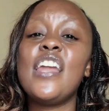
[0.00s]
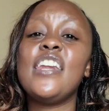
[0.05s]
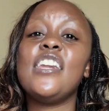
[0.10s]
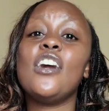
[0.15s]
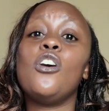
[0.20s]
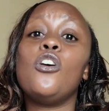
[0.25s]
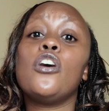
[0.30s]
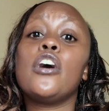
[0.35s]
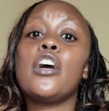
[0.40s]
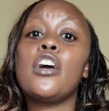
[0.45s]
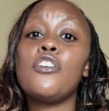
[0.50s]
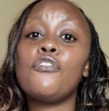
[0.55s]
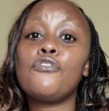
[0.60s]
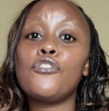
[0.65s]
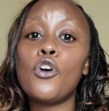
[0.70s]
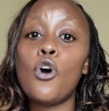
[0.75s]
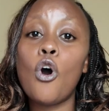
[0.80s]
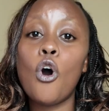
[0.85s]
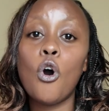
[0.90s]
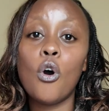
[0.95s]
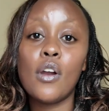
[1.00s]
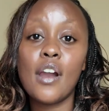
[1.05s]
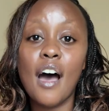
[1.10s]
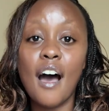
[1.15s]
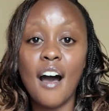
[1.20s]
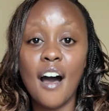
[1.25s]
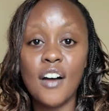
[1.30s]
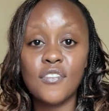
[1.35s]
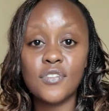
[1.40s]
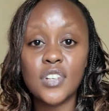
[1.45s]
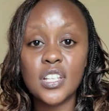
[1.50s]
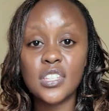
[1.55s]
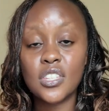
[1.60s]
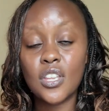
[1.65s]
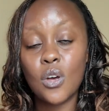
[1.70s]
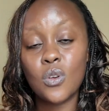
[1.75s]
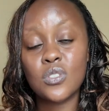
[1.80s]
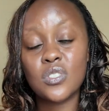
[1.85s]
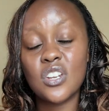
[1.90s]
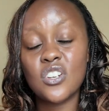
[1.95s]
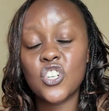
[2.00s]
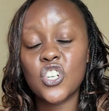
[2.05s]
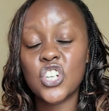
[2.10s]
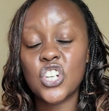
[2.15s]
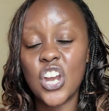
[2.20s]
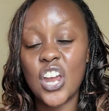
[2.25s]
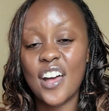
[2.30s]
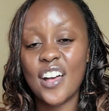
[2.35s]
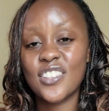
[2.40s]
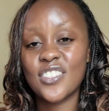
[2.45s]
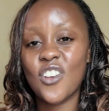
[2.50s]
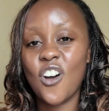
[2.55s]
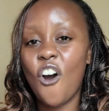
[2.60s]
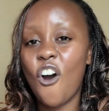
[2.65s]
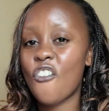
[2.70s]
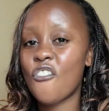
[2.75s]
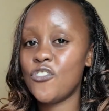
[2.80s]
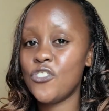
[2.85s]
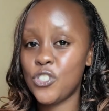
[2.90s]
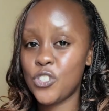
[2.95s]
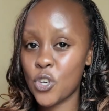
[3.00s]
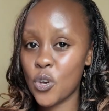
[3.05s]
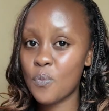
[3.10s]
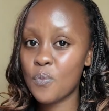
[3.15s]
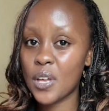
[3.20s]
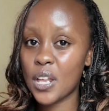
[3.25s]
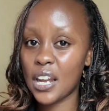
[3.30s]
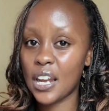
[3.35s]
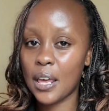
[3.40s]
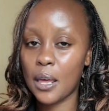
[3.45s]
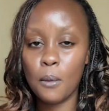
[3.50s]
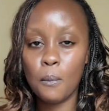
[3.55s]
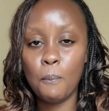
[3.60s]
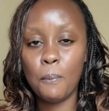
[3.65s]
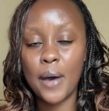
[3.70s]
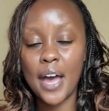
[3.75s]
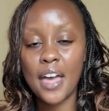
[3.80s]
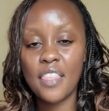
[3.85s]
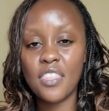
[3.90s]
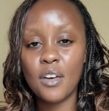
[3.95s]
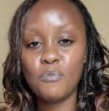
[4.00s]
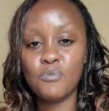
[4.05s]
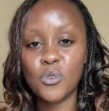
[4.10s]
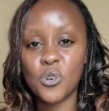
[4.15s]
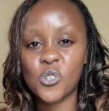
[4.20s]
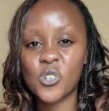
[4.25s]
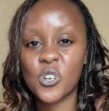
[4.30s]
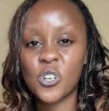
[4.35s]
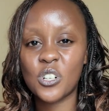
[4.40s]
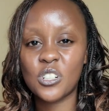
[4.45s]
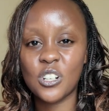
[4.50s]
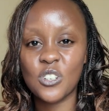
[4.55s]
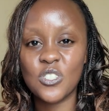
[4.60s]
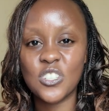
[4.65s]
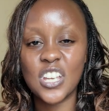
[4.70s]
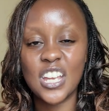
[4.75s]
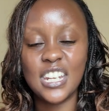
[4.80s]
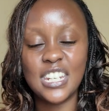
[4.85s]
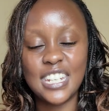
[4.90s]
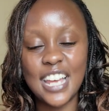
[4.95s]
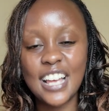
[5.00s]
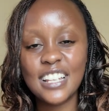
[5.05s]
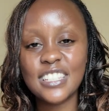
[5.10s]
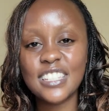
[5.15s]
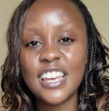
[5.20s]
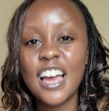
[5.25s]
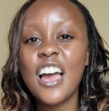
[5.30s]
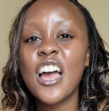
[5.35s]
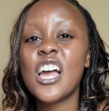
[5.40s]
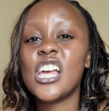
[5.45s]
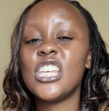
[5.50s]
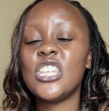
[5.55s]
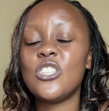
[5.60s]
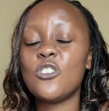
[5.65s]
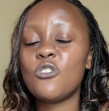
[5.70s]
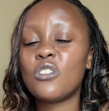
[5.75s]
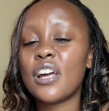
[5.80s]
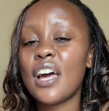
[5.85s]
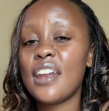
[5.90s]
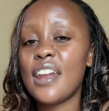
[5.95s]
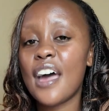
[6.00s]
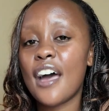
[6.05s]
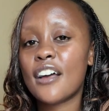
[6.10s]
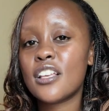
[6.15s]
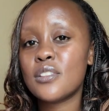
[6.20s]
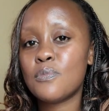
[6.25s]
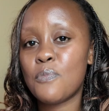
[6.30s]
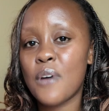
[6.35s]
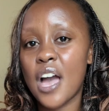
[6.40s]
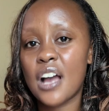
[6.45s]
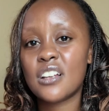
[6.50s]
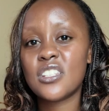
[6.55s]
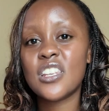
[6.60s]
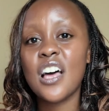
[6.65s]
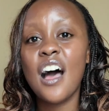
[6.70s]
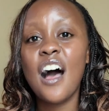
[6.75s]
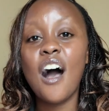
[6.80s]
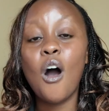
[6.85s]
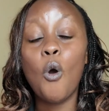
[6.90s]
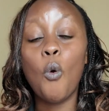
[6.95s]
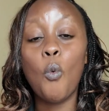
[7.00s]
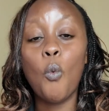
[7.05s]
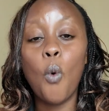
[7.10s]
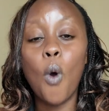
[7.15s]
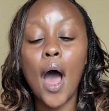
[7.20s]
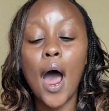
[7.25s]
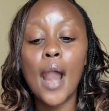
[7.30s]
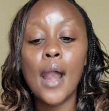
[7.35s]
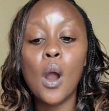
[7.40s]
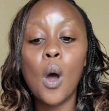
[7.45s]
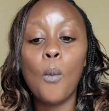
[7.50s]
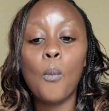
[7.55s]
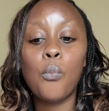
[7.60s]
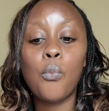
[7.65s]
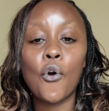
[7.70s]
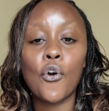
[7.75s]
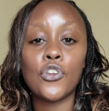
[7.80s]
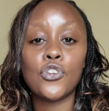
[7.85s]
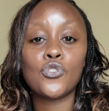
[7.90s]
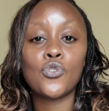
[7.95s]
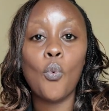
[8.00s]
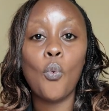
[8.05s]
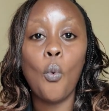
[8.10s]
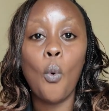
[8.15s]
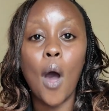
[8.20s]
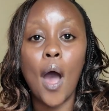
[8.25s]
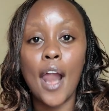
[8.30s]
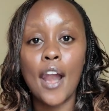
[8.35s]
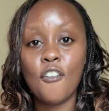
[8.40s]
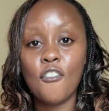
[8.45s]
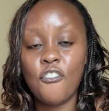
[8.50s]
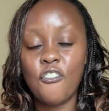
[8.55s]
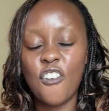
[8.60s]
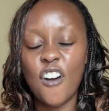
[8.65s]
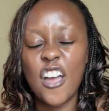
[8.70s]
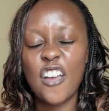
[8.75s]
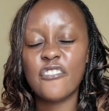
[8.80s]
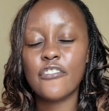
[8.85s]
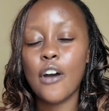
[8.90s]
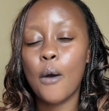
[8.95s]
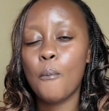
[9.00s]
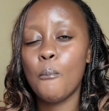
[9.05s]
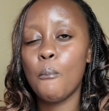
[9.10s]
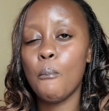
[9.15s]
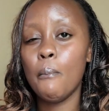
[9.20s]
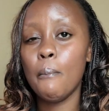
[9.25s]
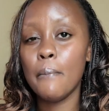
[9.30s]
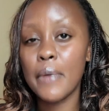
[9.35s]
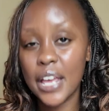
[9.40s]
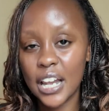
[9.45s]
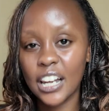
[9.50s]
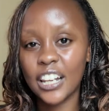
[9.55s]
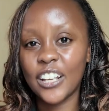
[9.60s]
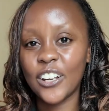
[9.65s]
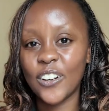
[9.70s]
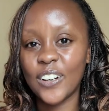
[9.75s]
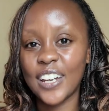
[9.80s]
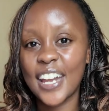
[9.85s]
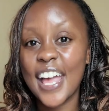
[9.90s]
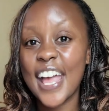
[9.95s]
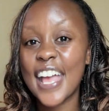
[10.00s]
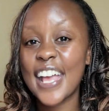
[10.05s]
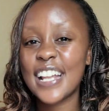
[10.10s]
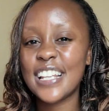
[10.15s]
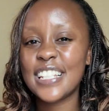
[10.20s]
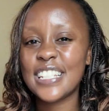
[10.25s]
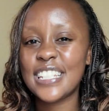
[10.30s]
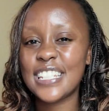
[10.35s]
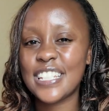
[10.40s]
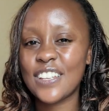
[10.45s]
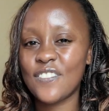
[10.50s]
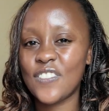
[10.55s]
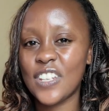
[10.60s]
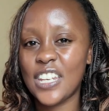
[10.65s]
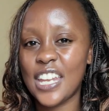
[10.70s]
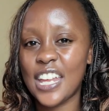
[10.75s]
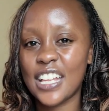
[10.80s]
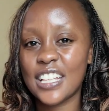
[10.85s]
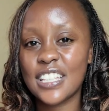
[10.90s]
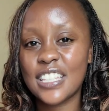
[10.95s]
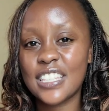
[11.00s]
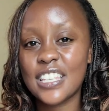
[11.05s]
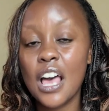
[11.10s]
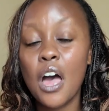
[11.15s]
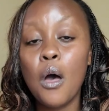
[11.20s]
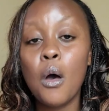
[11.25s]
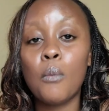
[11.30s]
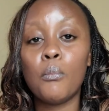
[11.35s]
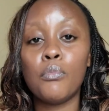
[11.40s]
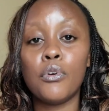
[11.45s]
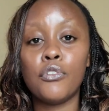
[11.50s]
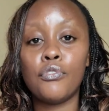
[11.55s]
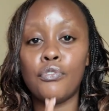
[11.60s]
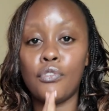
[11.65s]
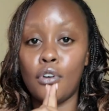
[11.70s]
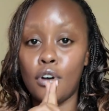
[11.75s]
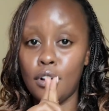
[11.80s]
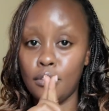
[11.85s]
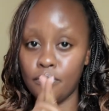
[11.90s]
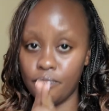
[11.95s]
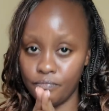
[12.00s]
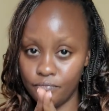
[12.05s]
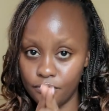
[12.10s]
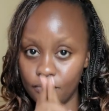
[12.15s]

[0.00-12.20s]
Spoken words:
Now, if you own 100,000 shares of Jubilee by the book closure date, you can expect 1.15 million in dividends before